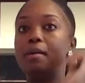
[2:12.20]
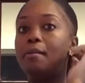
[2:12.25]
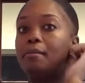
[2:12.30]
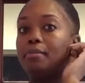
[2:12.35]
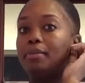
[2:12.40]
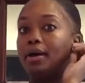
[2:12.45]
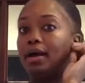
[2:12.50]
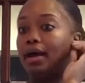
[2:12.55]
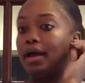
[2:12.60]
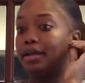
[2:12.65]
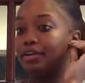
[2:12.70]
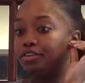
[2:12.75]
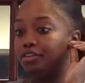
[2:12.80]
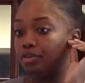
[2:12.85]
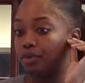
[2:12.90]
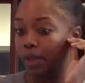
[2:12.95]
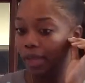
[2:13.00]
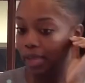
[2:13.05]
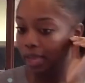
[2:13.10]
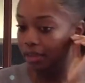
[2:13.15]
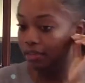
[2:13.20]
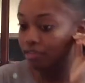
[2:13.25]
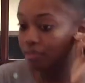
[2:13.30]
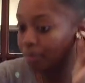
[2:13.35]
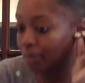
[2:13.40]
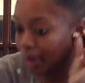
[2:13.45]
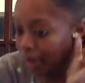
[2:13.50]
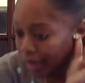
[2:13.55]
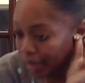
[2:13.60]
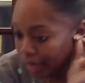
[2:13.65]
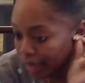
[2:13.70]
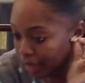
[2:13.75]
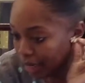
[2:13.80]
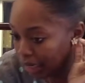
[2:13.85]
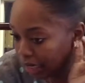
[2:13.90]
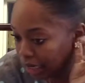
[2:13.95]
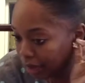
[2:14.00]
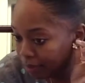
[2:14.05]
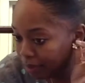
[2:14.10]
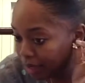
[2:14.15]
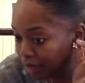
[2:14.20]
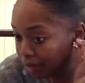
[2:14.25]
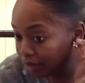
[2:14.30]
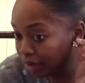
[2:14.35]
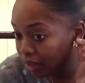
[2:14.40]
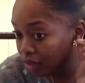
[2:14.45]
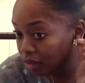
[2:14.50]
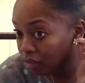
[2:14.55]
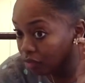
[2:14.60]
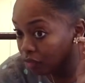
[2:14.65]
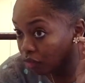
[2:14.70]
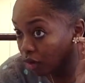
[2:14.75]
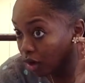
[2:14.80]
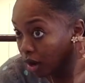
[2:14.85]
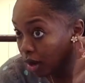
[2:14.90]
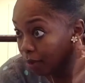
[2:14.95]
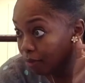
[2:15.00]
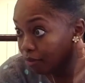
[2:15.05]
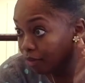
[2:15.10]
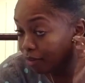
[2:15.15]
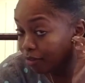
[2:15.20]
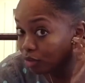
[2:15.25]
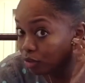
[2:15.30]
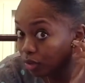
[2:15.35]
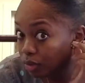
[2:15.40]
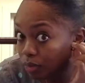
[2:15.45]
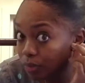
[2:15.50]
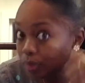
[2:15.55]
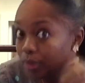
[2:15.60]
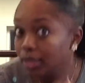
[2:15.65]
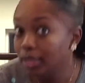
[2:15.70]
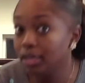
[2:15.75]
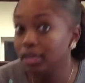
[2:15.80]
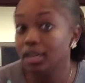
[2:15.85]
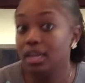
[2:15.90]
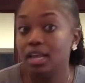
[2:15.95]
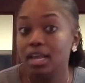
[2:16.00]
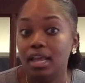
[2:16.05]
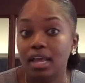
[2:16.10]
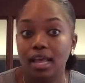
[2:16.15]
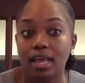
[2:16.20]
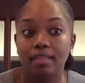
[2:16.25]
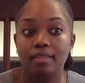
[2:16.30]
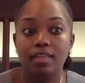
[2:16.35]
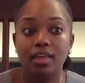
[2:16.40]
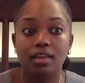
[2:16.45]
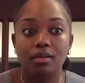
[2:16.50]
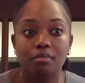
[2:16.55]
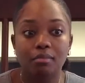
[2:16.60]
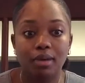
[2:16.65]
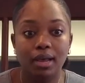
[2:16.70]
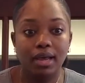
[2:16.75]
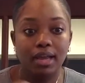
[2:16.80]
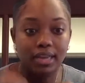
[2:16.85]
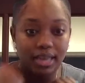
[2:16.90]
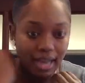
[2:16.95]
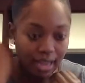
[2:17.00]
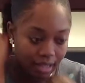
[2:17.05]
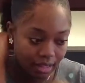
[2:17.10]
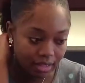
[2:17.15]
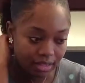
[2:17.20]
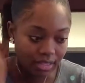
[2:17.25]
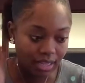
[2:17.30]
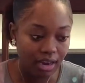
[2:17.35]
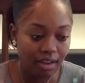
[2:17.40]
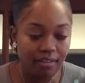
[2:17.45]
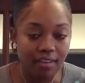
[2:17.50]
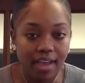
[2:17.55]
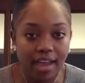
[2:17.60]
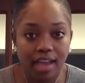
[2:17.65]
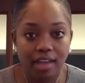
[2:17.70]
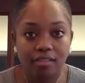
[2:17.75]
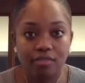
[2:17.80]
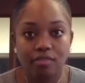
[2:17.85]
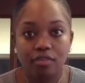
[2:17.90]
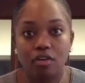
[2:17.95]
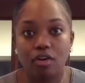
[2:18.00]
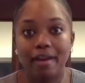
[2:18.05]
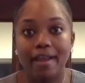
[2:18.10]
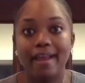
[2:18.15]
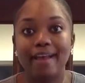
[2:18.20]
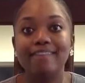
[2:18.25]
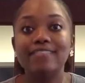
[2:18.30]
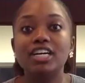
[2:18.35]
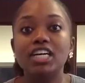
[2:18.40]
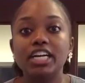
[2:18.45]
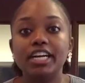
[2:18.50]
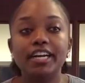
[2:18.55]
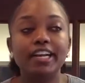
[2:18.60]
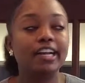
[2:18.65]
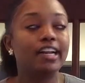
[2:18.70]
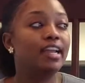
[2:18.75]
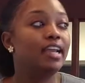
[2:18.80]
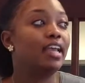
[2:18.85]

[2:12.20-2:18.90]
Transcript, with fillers: But I do have my um, earrings from Forever 21 and then my necklace that I've had forever.